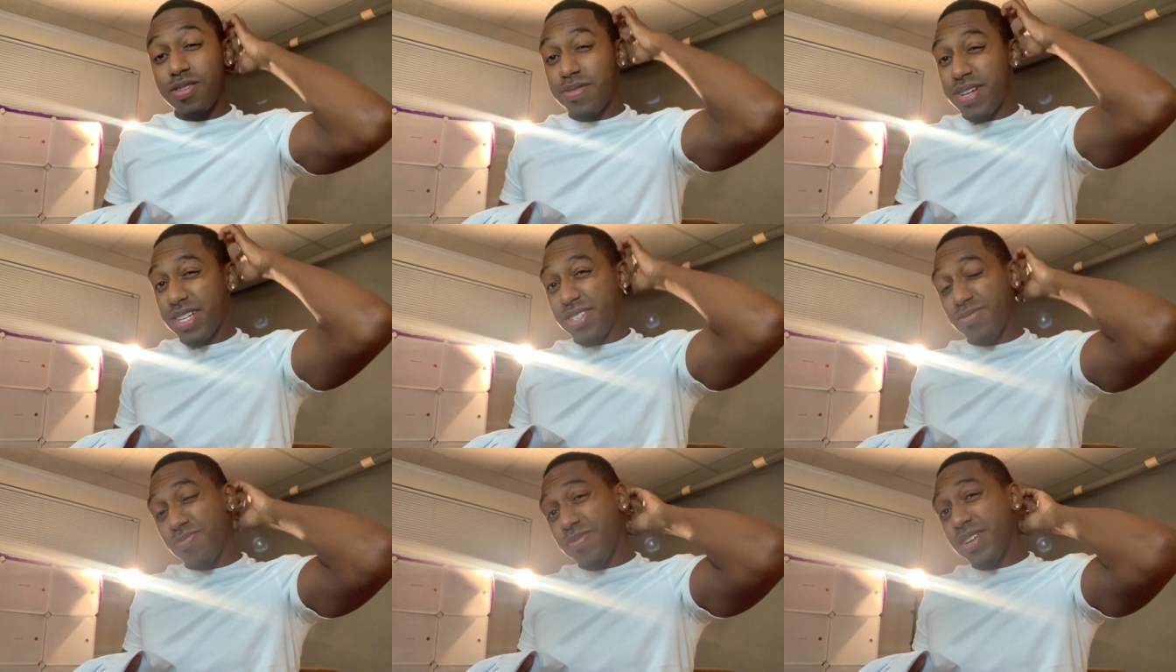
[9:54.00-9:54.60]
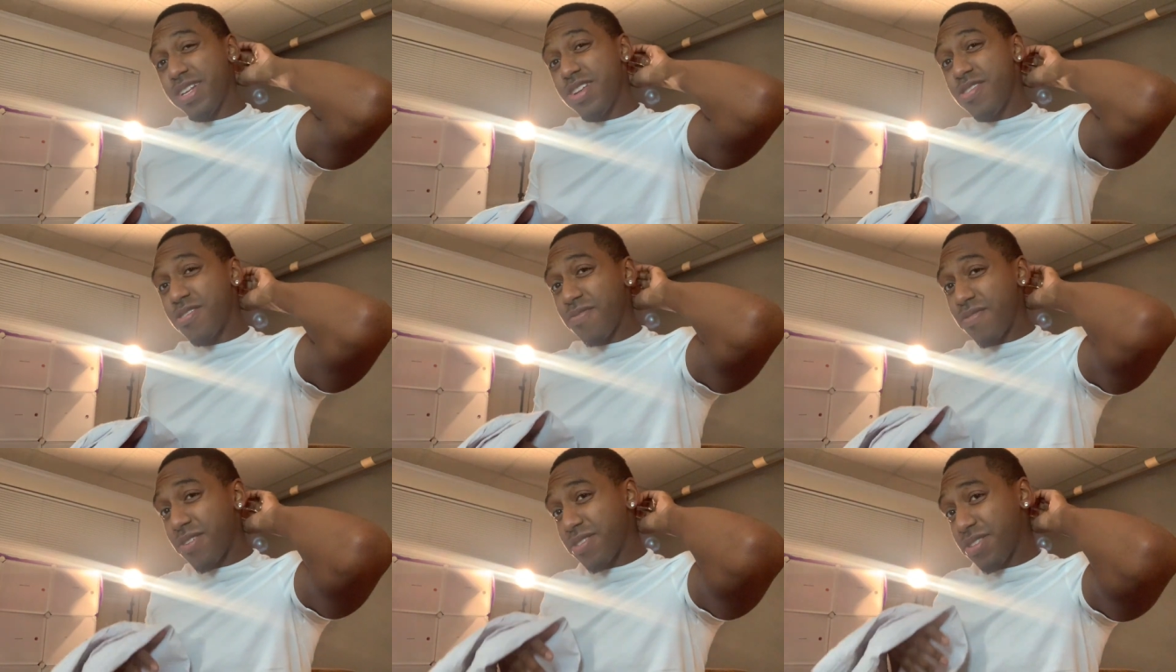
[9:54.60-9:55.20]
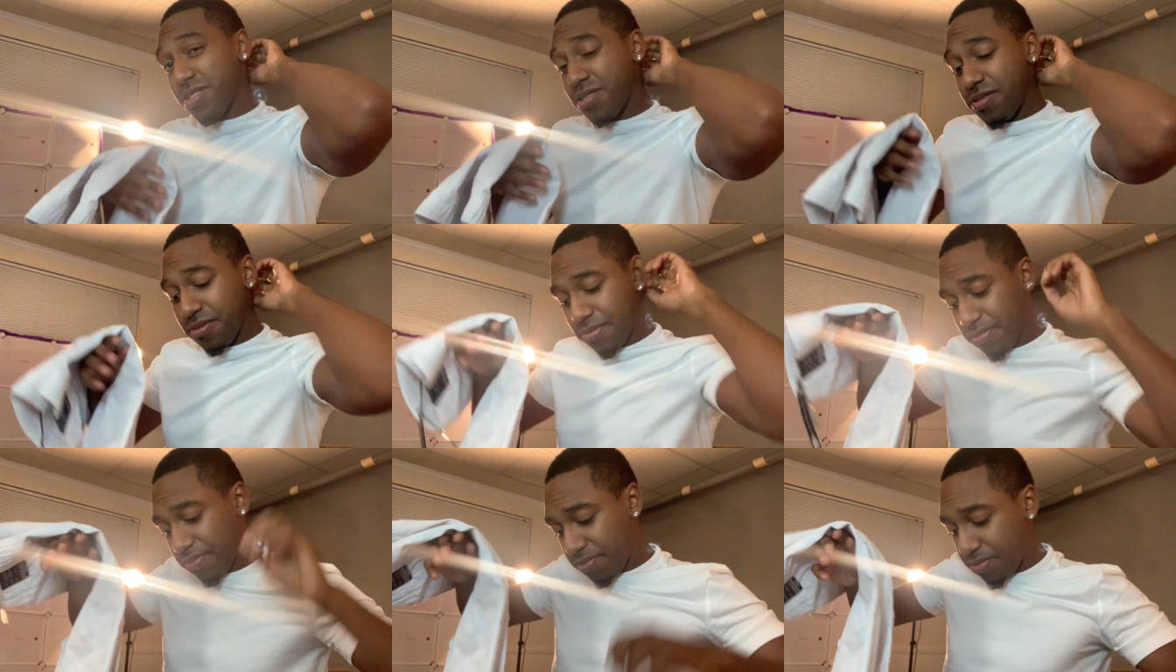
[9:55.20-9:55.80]
it's really universal
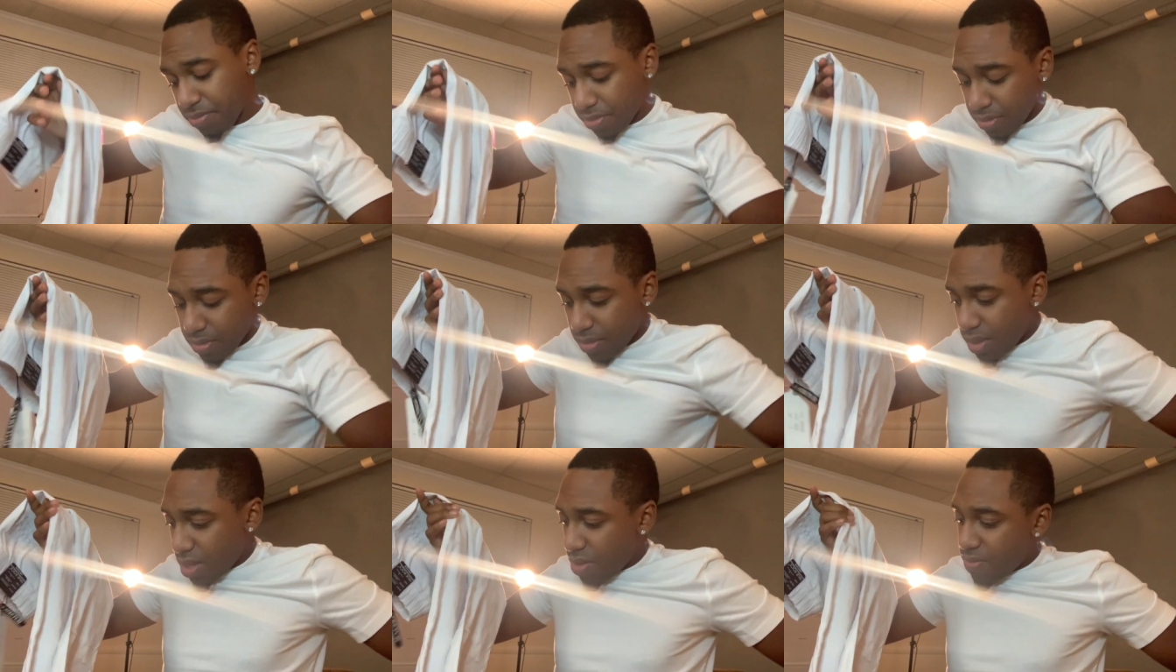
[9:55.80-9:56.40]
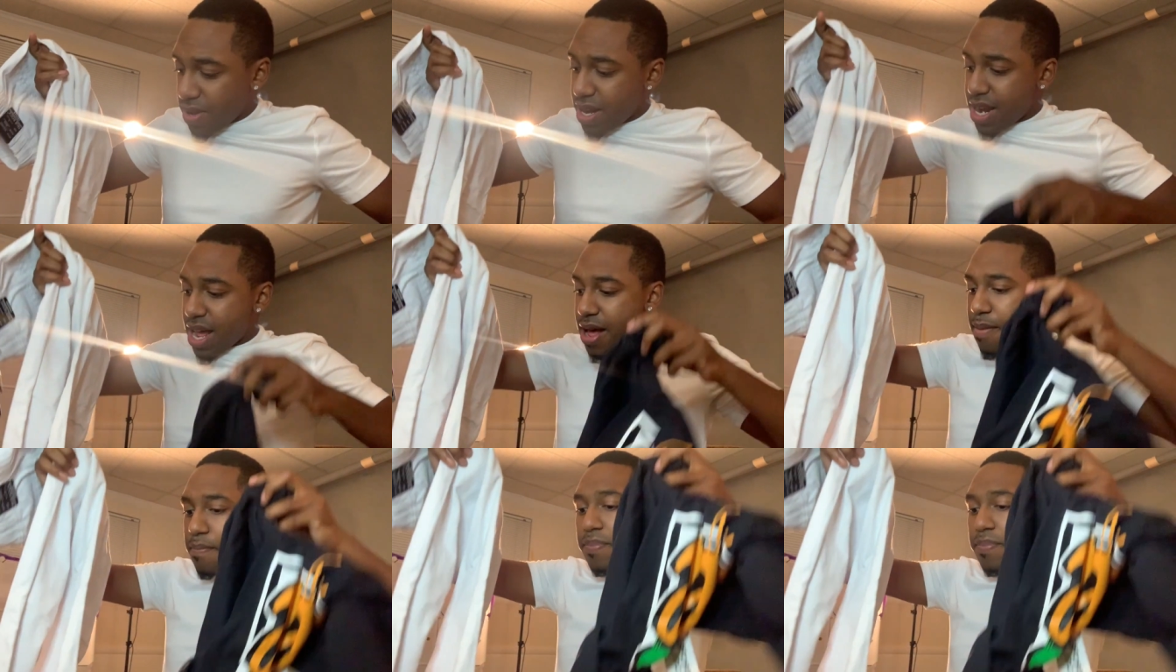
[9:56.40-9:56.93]
or whatnot.